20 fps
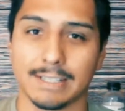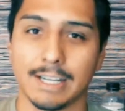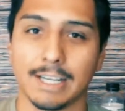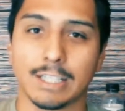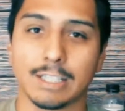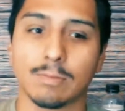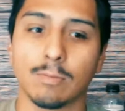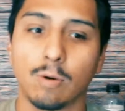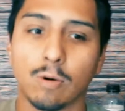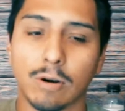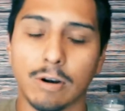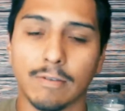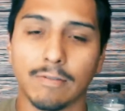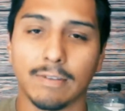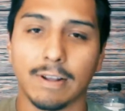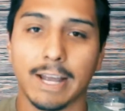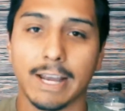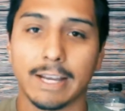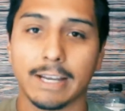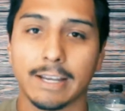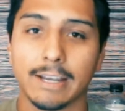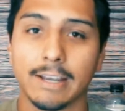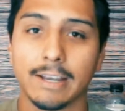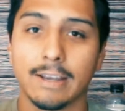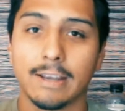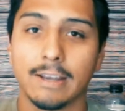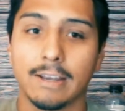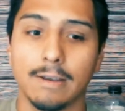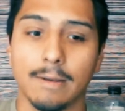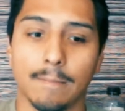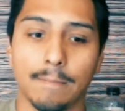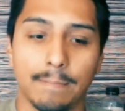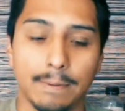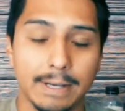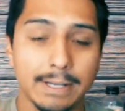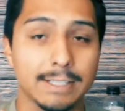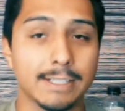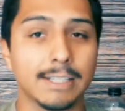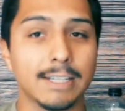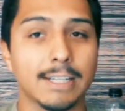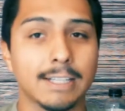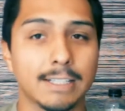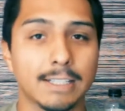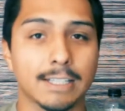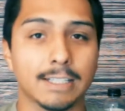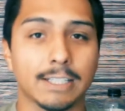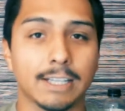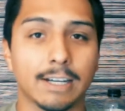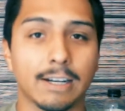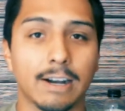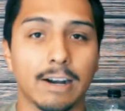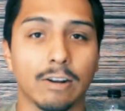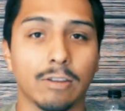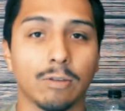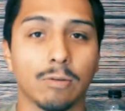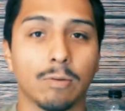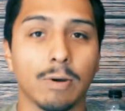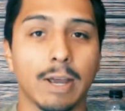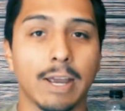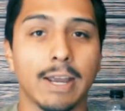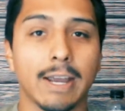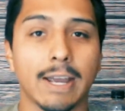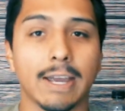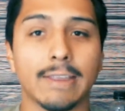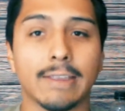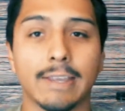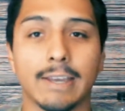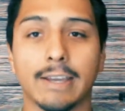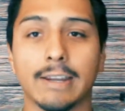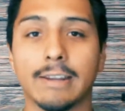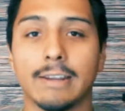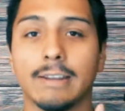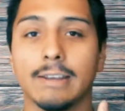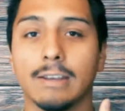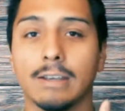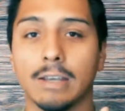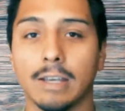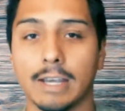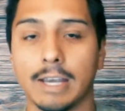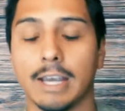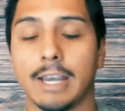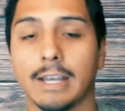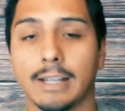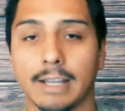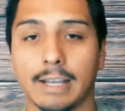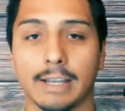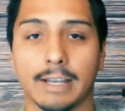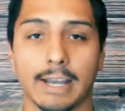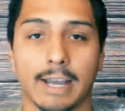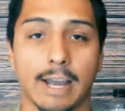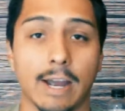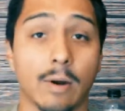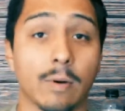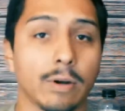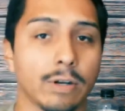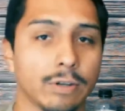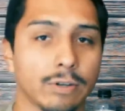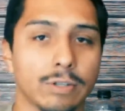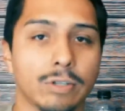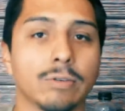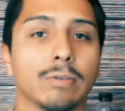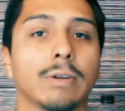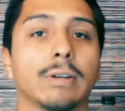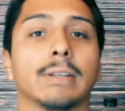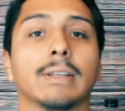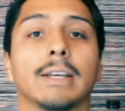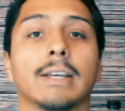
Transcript: It's more of like, business, let's get it out of the way, and then, hey, like, how are you doing?